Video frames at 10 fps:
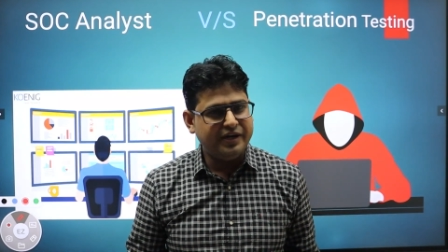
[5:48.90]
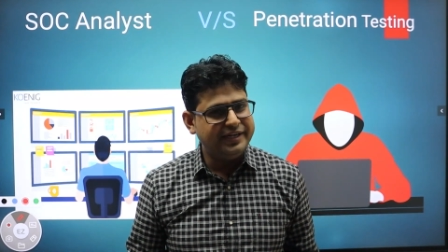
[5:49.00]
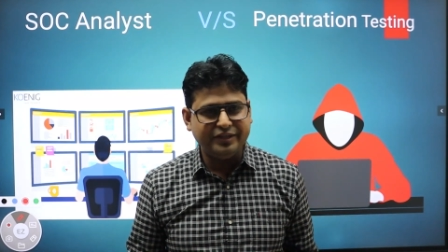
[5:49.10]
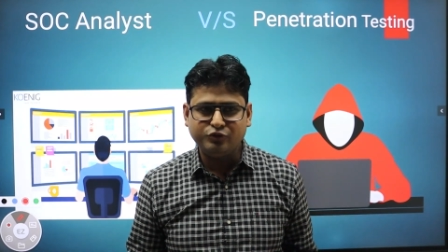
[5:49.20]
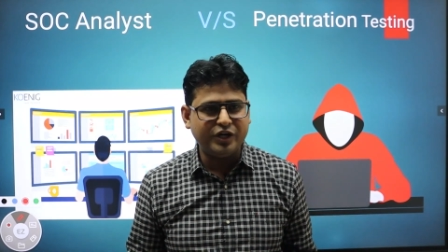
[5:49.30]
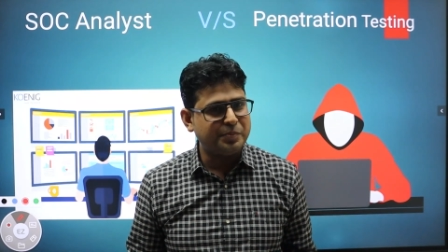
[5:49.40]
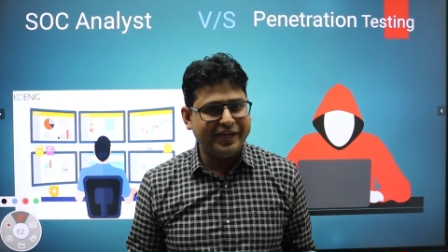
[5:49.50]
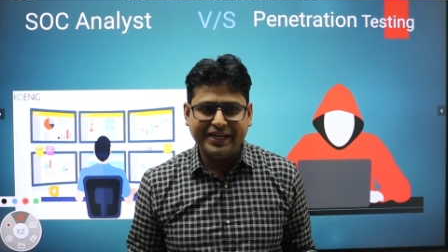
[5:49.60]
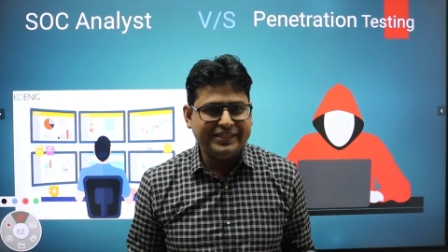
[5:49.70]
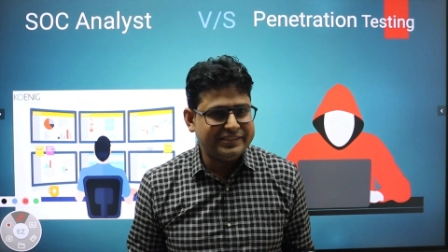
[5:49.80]
it does not
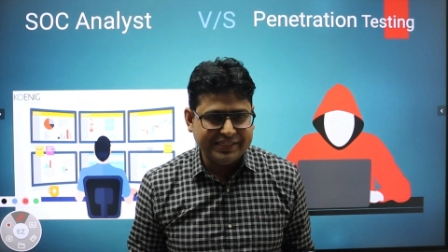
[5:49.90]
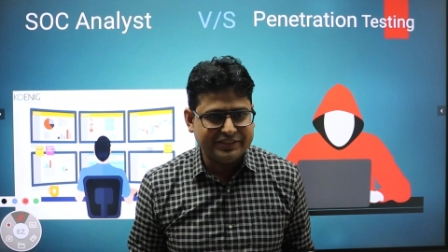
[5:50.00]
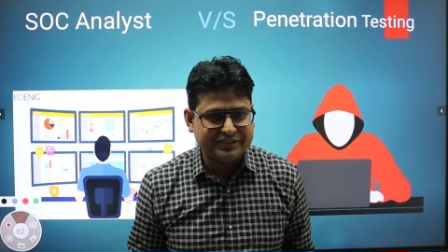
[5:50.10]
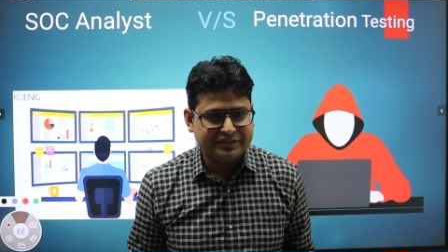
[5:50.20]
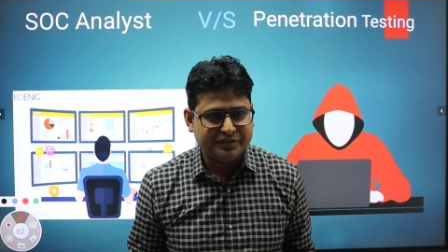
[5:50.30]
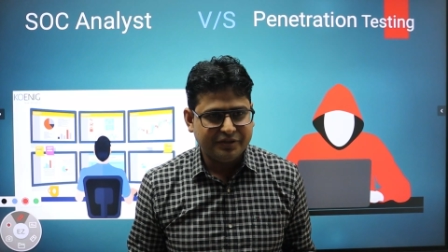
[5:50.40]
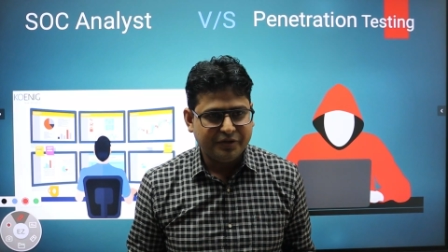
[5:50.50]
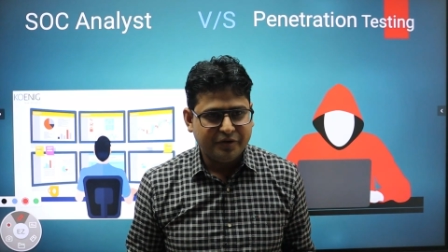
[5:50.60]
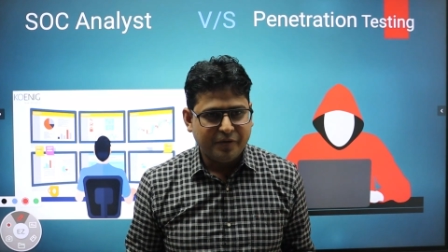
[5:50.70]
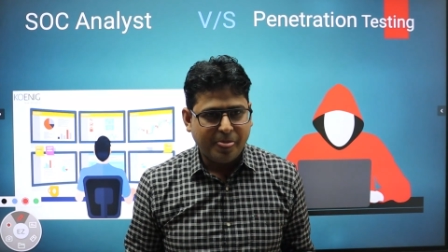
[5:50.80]
make any sense
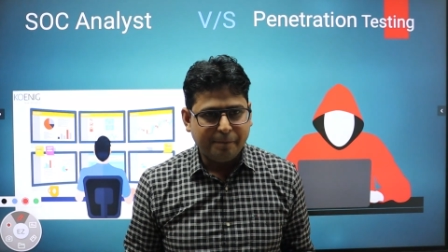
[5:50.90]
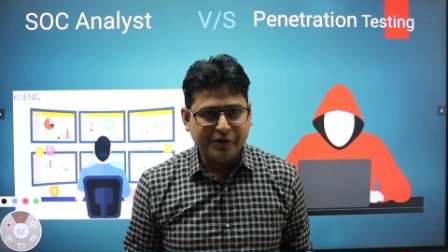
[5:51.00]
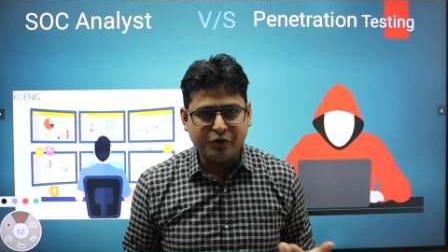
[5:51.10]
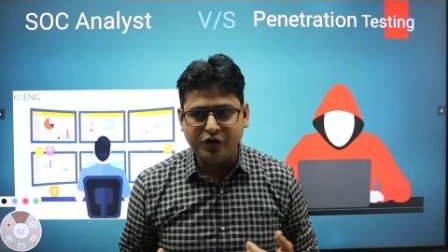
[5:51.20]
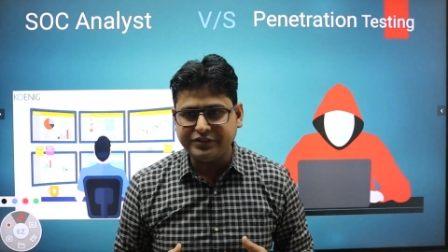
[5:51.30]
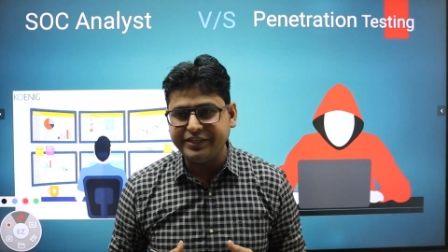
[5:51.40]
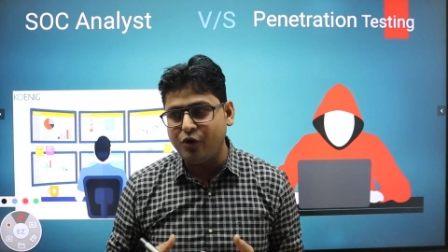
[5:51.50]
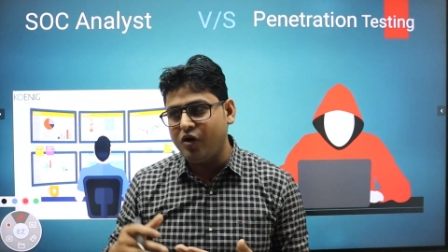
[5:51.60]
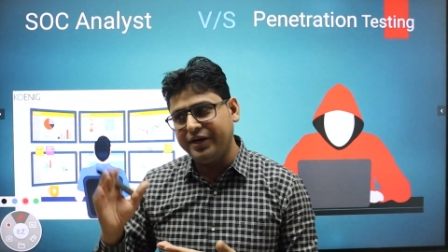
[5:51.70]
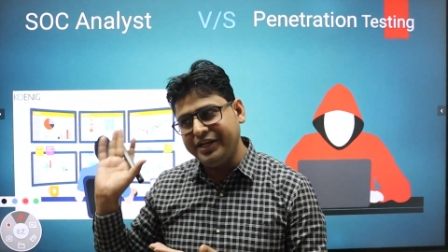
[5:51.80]
because i
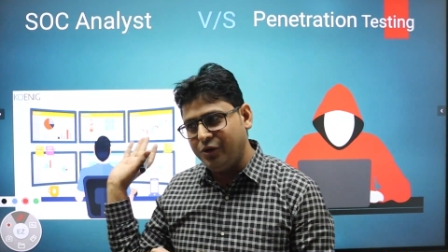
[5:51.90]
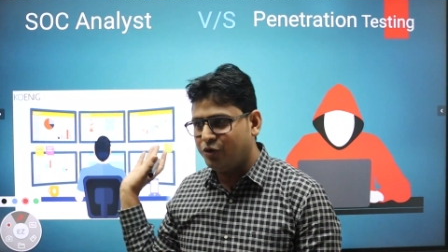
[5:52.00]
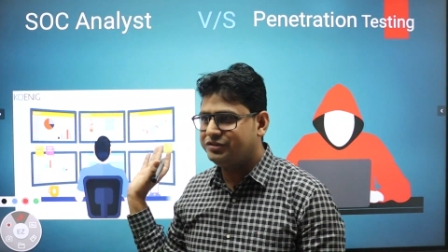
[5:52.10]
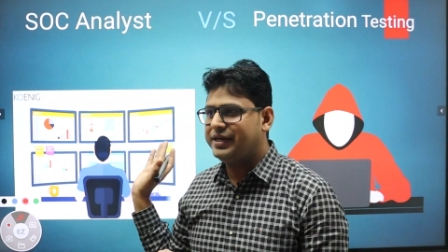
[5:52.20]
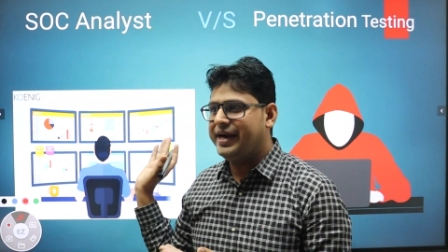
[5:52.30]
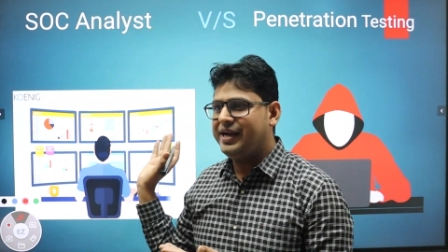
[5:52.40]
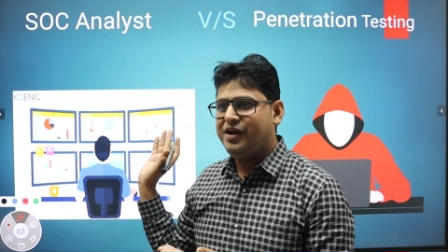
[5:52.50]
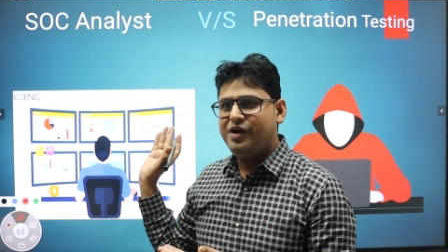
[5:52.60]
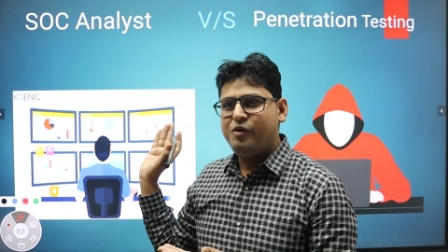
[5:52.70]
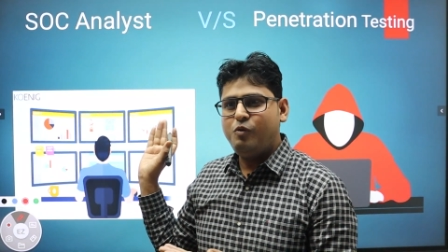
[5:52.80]
already knows
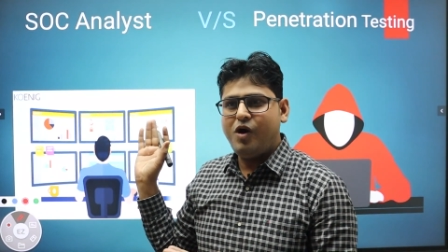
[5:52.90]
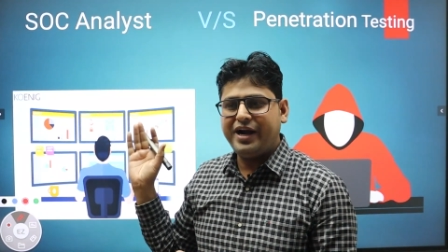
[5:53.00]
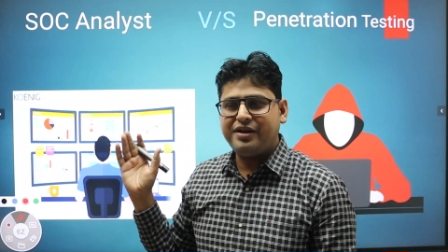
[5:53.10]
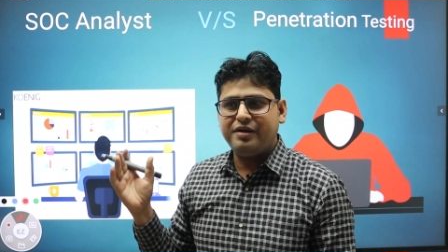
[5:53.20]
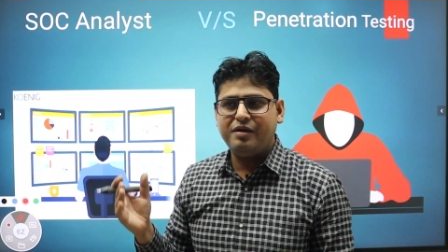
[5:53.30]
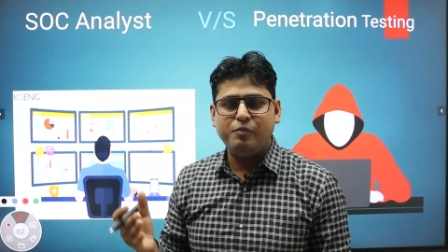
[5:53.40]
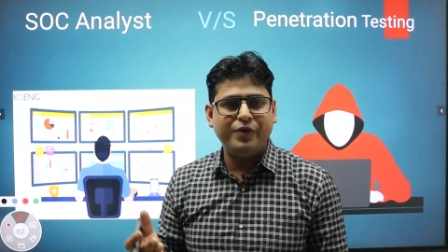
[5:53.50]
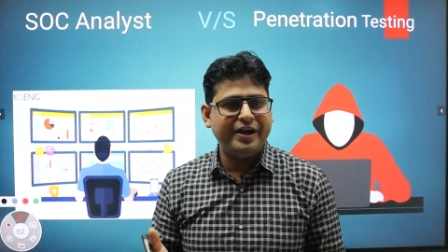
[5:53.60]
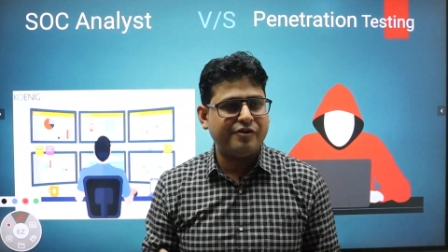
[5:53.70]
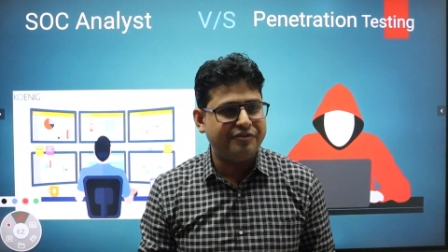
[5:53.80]
that what
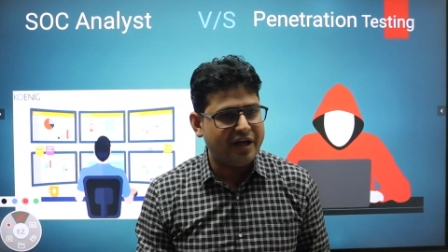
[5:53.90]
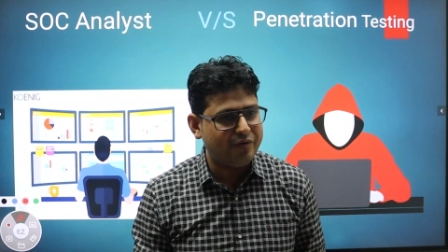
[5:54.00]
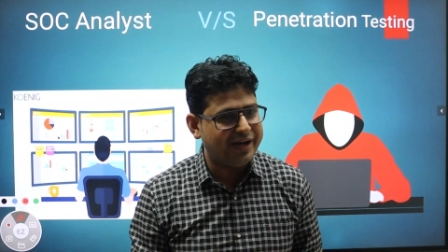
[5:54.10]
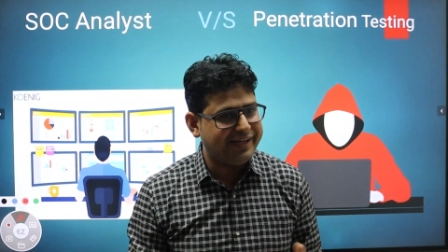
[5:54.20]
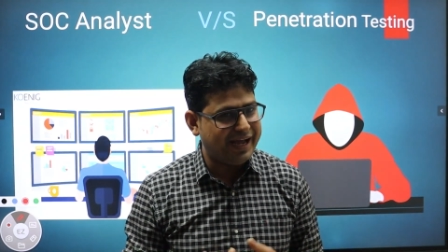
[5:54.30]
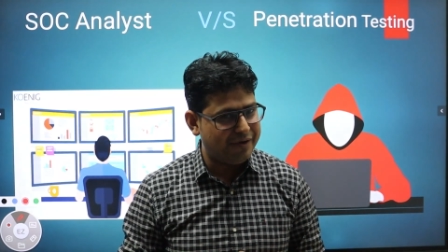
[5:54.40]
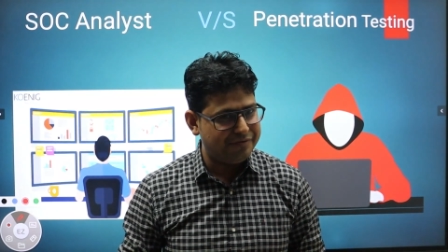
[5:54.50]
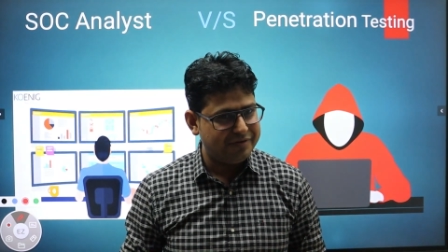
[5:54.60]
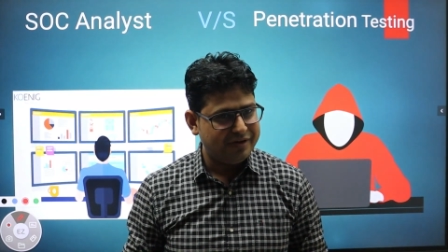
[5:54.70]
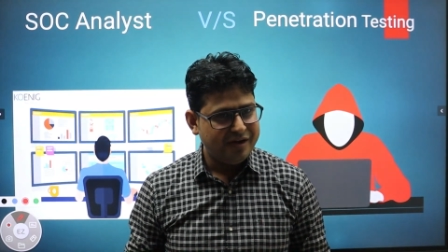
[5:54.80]
vendor firewall i
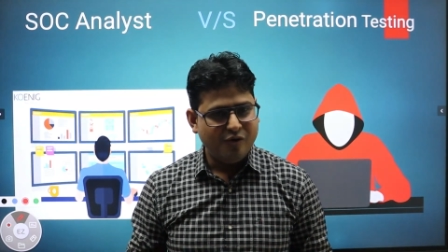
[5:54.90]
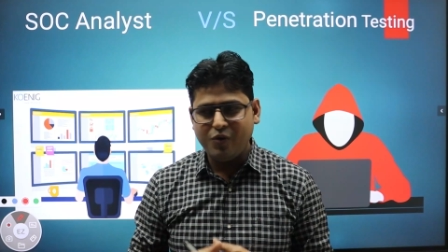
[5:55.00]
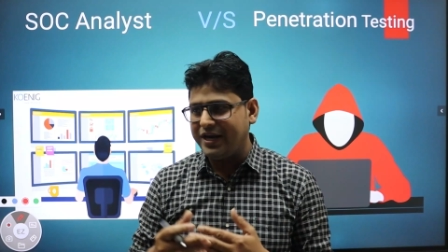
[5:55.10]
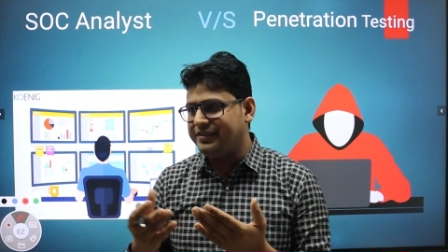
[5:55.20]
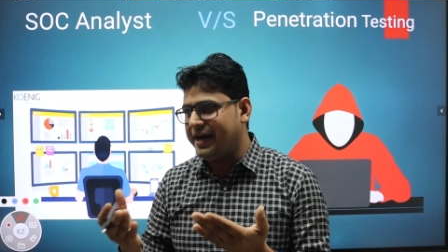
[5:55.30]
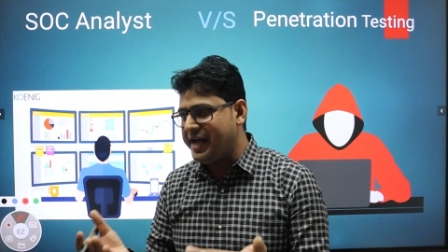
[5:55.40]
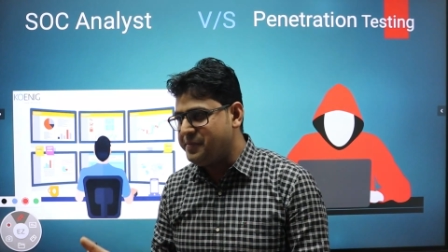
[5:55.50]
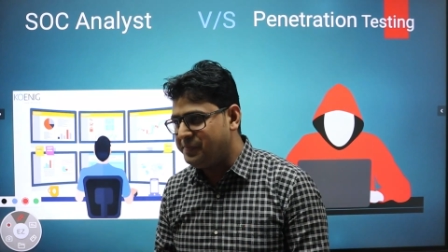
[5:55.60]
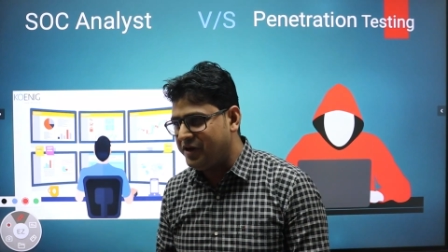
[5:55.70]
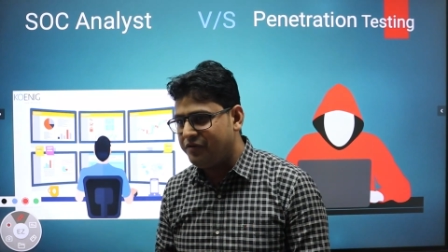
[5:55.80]
have what is the
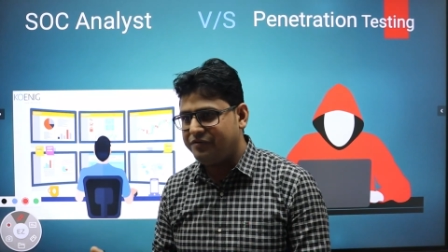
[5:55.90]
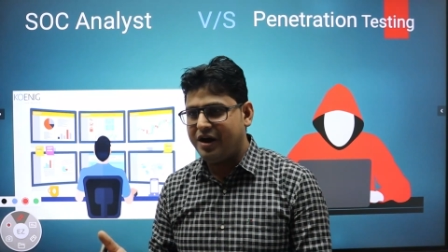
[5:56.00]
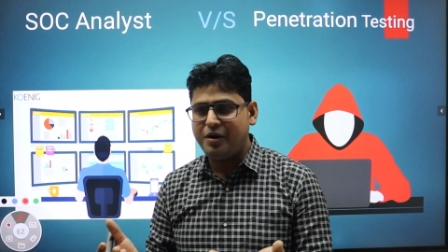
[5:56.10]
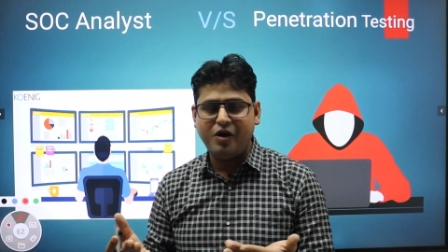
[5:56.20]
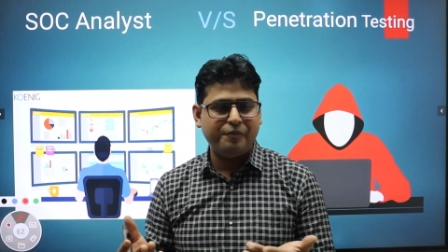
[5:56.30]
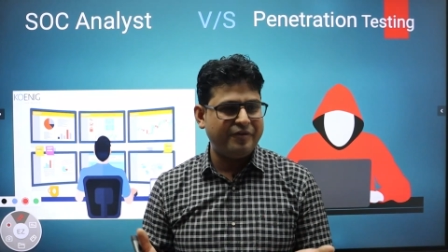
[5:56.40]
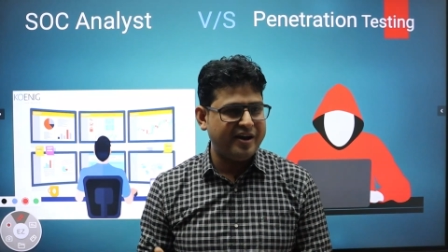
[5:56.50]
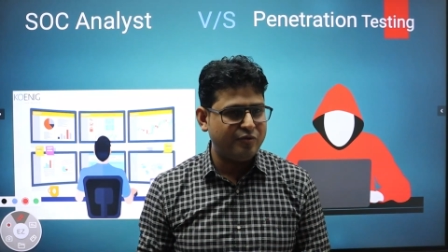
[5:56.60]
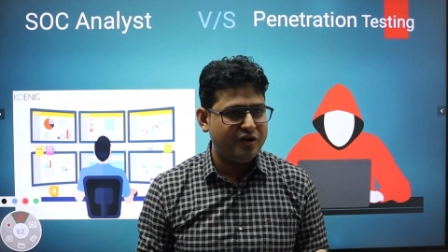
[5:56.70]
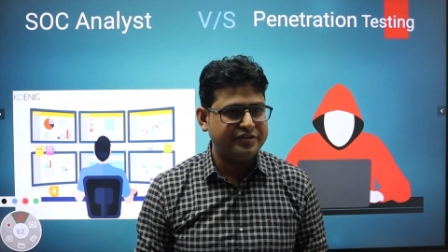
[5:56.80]
IP of, uh, of
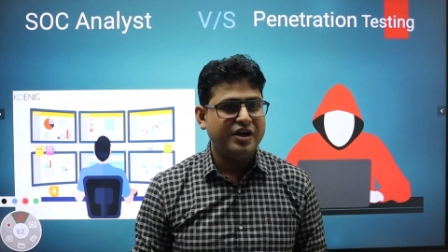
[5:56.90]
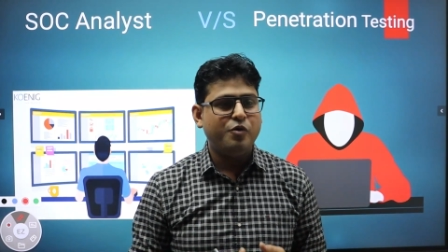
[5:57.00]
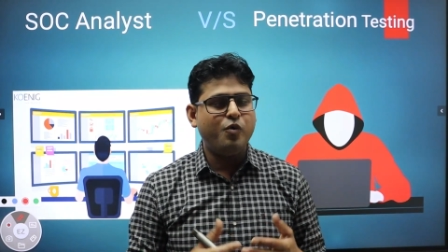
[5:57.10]
firewalls,